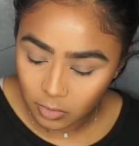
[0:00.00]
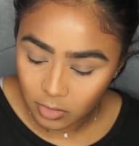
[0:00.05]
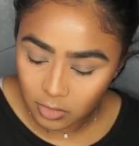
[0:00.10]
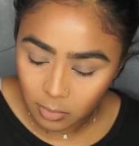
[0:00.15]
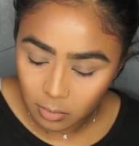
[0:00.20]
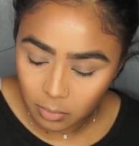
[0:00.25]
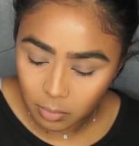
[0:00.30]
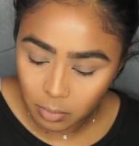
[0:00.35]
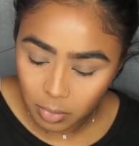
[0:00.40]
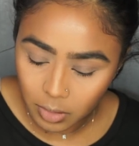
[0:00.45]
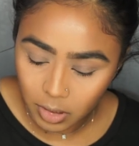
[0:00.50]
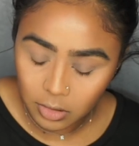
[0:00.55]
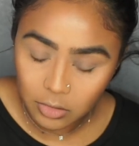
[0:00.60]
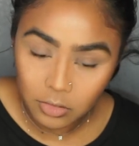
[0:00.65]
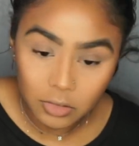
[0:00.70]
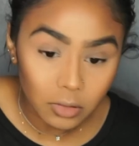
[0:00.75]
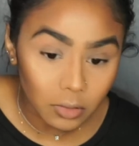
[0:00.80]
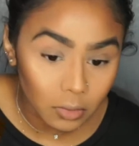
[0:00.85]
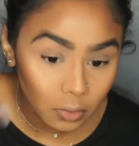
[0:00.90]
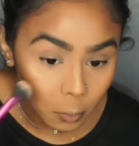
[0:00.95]
was a bit
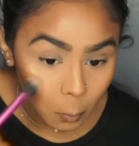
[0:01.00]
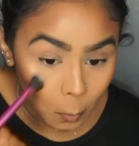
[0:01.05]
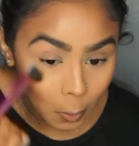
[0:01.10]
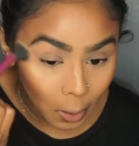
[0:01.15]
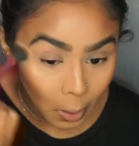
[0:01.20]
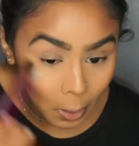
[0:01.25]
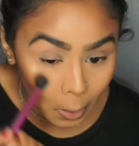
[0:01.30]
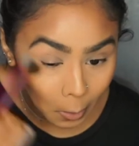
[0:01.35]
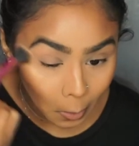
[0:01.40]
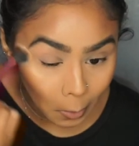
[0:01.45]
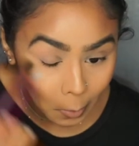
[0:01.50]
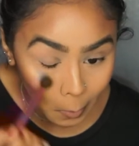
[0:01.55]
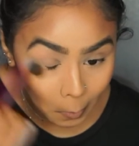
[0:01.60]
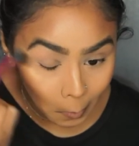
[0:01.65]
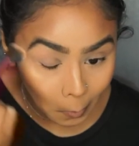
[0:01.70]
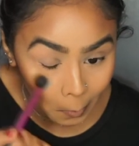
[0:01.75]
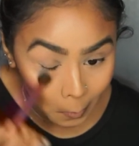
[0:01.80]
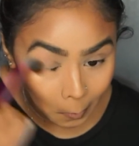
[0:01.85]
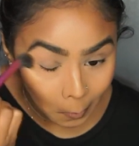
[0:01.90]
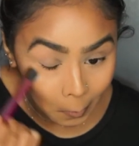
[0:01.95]
too wet,
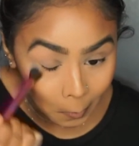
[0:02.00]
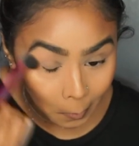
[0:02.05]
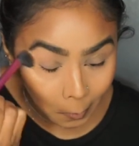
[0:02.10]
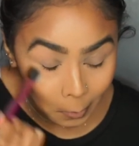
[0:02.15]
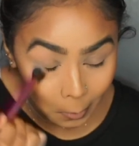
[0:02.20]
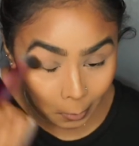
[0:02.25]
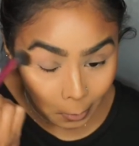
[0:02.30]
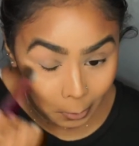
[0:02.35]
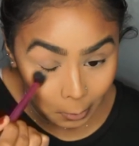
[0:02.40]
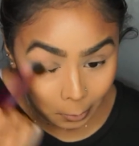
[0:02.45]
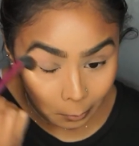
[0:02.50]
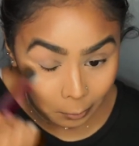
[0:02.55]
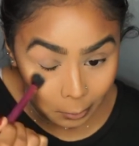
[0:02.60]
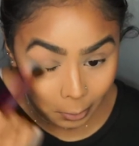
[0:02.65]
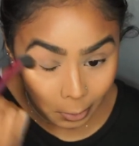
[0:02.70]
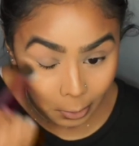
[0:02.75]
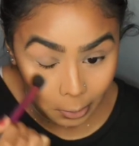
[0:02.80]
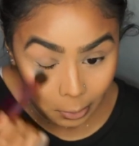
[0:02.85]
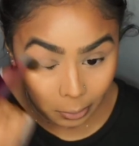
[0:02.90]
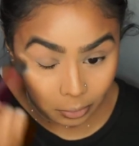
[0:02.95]
and I've
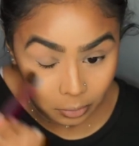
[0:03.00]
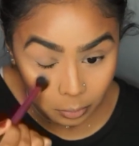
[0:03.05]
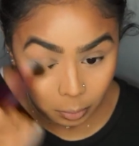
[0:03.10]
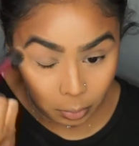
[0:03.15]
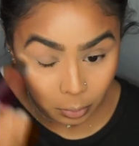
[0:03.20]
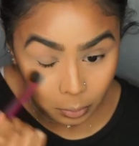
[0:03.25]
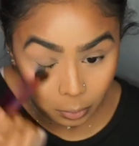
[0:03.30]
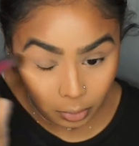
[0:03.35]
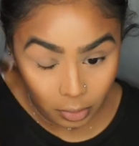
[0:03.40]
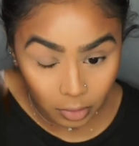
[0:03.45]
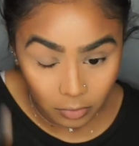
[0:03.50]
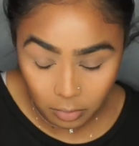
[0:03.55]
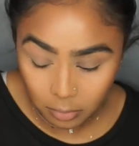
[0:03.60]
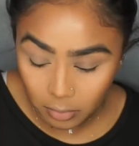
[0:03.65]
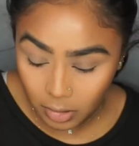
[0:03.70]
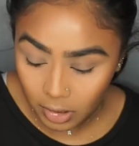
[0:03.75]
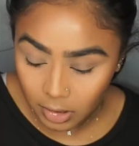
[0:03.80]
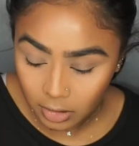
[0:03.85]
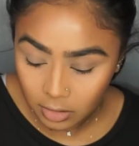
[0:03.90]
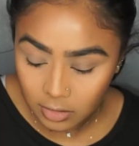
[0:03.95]
kind of just pulled off
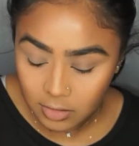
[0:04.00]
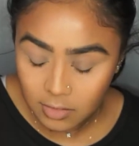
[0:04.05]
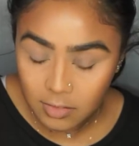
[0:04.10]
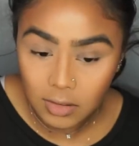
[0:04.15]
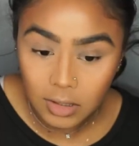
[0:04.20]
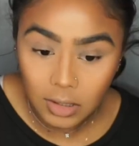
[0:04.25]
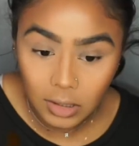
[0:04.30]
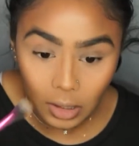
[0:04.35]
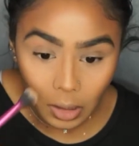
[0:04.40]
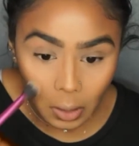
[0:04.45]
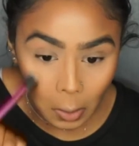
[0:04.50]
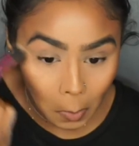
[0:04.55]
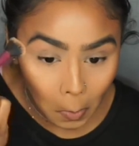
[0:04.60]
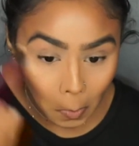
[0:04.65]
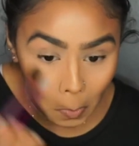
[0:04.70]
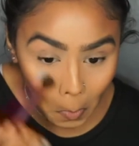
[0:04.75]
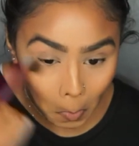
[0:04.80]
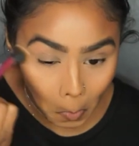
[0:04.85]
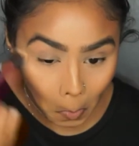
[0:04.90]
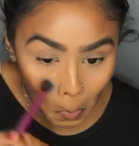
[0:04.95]
my concealer
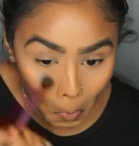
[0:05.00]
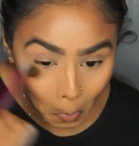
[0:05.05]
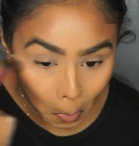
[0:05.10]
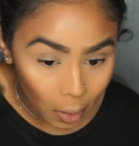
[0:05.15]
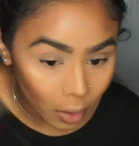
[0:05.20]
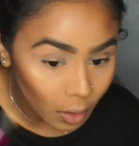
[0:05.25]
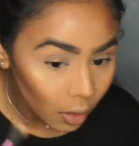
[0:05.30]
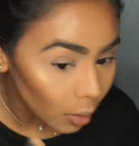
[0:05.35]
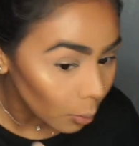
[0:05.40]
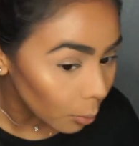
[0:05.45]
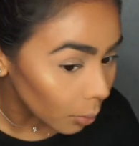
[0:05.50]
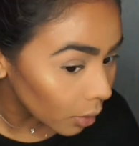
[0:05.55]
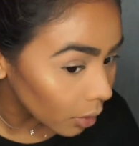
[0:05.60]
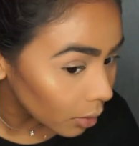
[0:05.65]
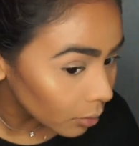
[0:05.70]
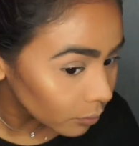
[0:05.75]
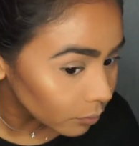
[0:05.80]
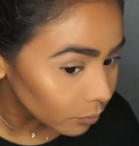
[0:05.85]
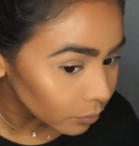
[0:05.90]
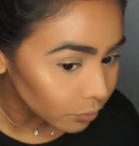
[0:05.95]
a bit.
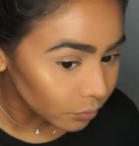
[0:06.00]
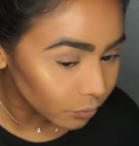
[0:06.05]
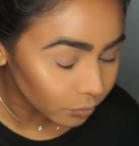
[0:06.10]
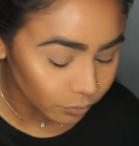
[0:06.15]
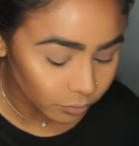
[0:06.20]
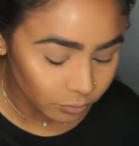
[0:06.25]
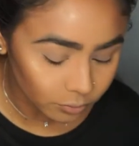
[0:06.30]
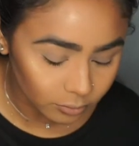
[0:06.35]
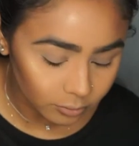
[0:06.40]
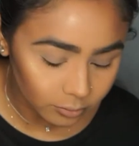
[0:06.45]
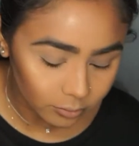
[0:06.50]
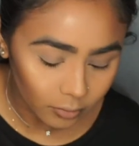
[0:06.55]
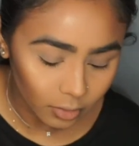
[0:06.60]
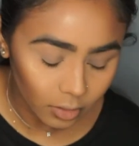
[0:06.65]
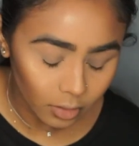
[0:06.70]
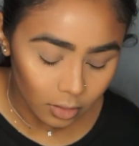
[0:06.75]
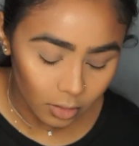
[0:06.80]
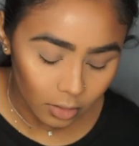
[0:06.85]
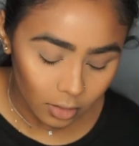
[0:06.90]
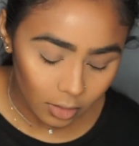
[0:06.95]

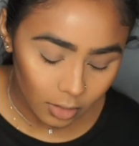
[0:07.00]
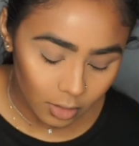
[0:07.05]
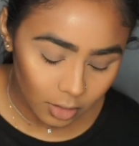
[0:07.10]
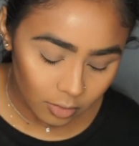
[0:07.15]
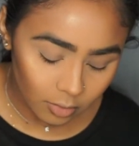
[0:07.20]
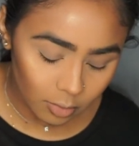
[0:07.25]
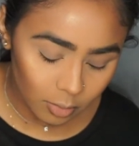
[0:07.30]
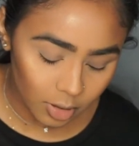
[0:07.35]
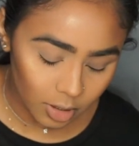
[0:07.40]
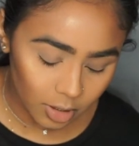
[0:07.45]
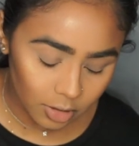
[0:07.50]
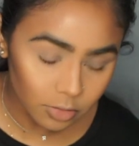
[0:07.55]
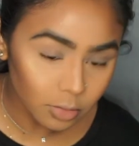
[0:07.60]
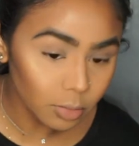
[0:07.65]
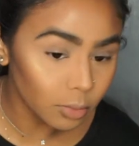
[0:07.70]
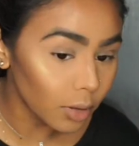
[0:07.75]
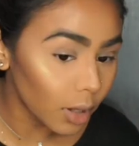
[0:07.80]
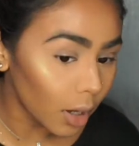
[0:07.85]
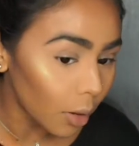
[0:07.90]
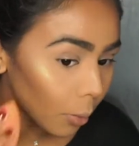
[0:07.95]
Never mind,
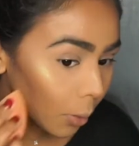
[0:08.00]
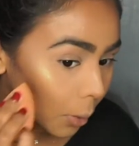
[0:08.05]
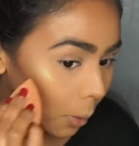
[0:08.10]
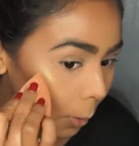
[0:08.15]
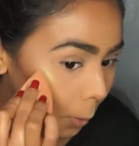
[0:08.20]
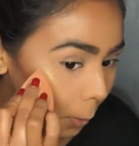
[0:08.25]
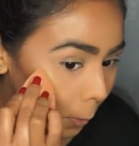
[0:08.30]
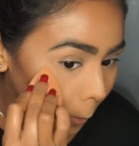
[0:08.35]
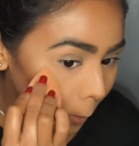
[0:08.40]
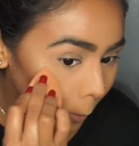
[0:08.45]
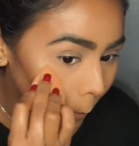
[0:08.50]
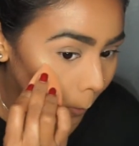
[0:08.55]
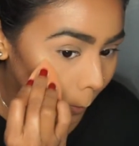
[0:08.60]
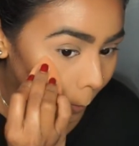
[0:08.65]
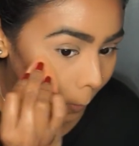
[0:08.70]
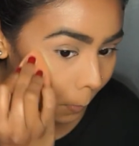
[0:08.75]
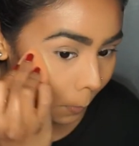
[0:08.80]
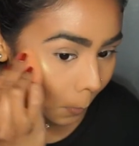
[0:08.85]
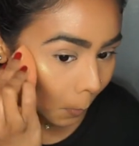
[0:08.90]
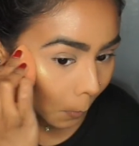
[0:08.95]
we'll carry on.
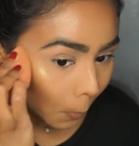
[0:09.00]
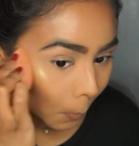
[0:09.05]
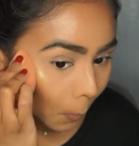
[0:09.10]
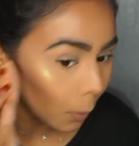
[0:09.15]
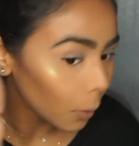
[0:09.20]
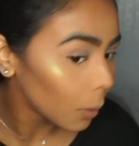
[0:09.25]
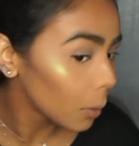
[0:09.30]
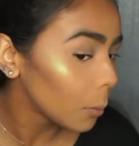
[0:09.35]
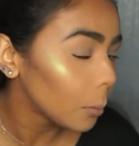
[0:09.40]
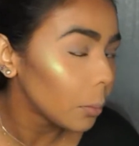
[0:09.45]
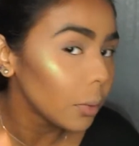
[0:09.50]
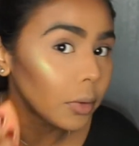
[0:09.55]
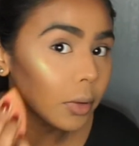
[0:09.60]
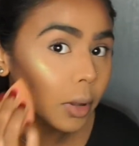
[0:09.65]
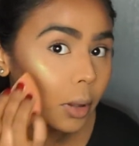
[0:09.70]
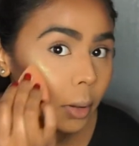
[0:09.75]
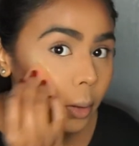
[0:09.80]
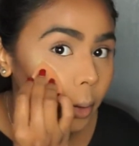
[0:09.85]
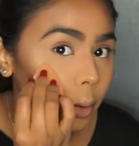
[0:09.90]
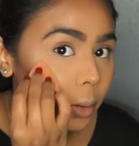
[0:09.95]

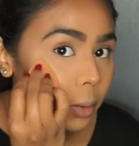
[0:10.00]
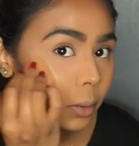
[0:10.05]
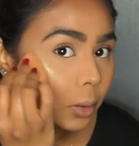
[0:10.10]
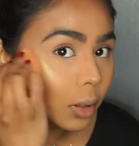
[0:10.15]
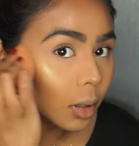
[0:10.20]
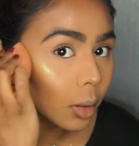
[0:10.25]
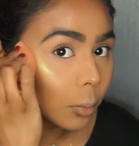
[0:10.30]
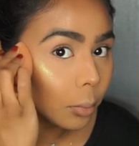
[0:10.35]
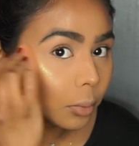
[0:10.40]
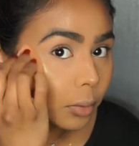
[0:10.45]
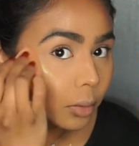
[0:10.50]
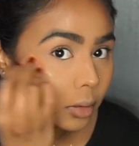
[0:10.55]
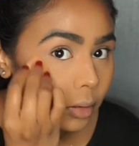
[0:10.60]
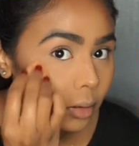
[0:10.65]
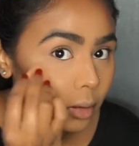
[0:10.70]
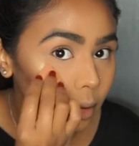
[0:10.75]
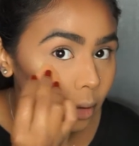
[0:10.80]
Pretend it didn't happen.